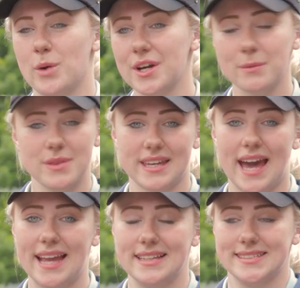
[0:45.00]
Working with the
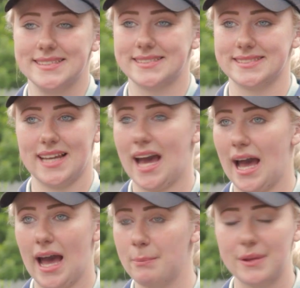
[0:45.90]
guys, it's
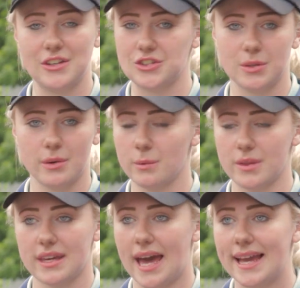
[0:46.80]
a pleasure to work
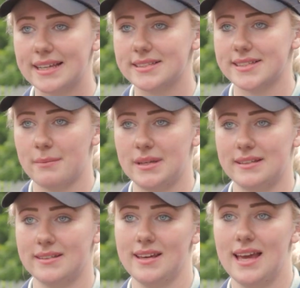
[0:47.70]
with the guys. I
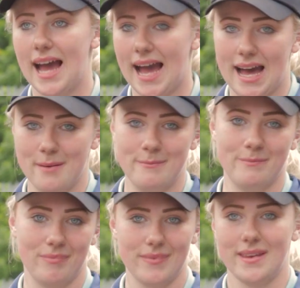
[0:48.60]
mean, I'm
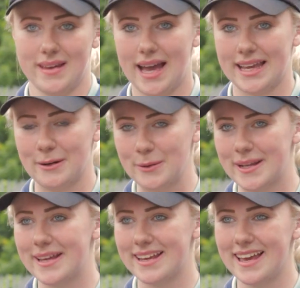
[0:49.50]
a girl
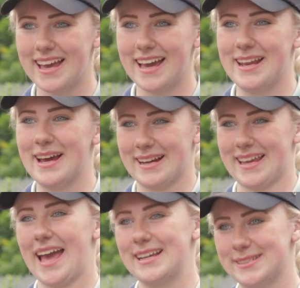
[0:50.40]
in a
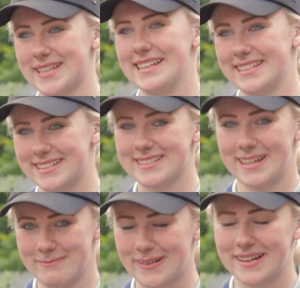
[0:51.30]
guy's
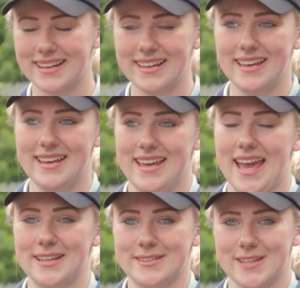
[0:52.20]
industry, but
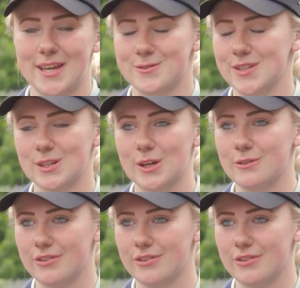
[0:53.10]
it's really good